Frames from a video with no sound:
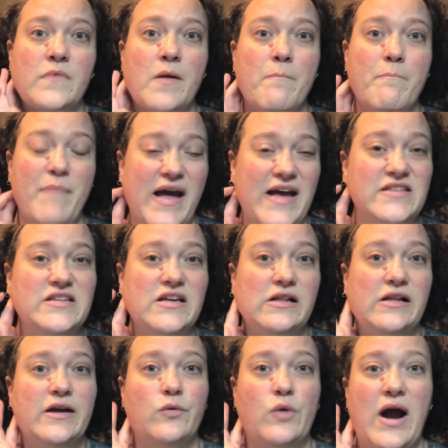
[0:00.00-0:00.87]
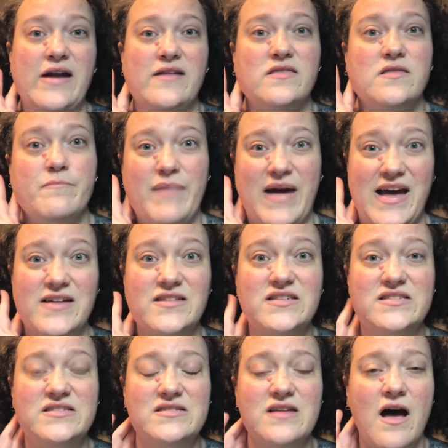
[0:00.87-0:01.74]
basically right at the
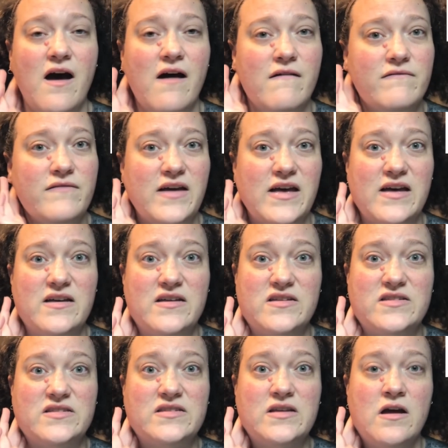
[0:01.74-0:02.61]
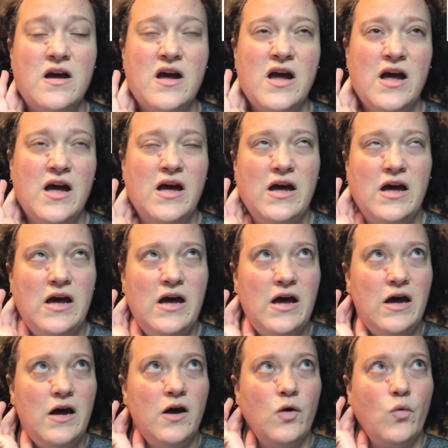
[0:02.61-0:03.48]
base of
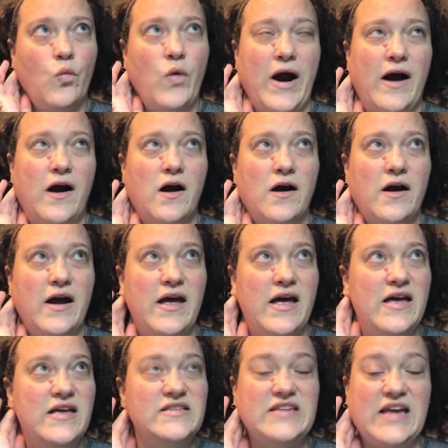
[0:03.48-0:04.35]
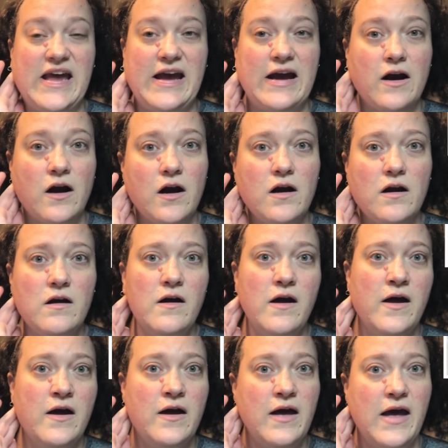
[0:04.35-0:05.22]
where his ear
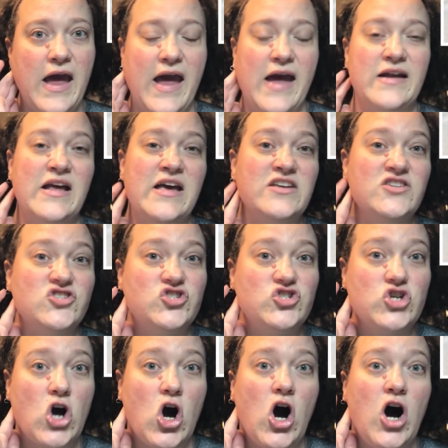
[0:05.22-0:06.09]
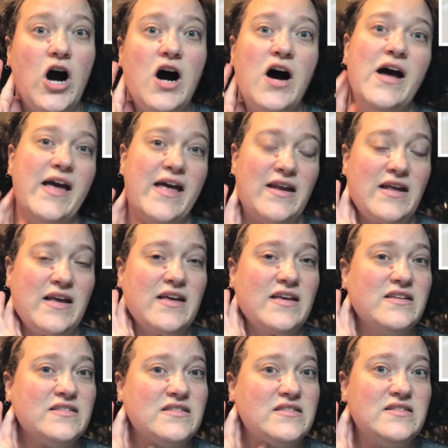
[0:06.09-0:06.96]
and his jaw and
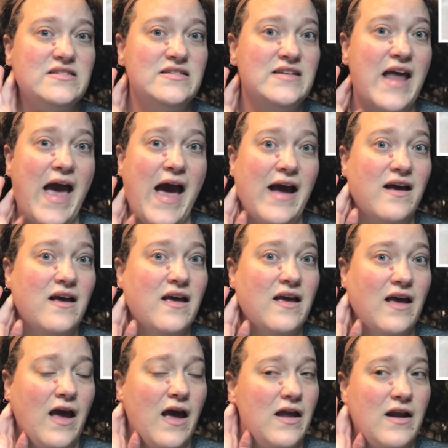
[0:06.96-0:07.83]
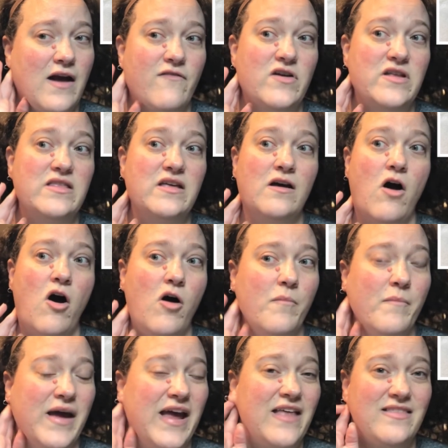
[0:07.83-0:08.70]
his neck and everything all
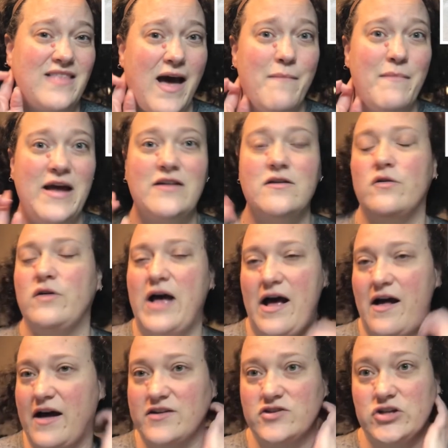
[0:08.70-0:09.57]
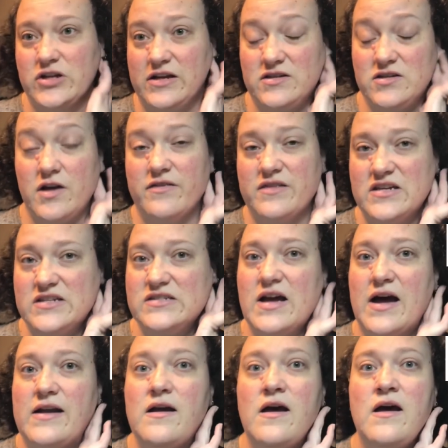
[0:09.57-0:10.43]
meet, and that actually it's on this side.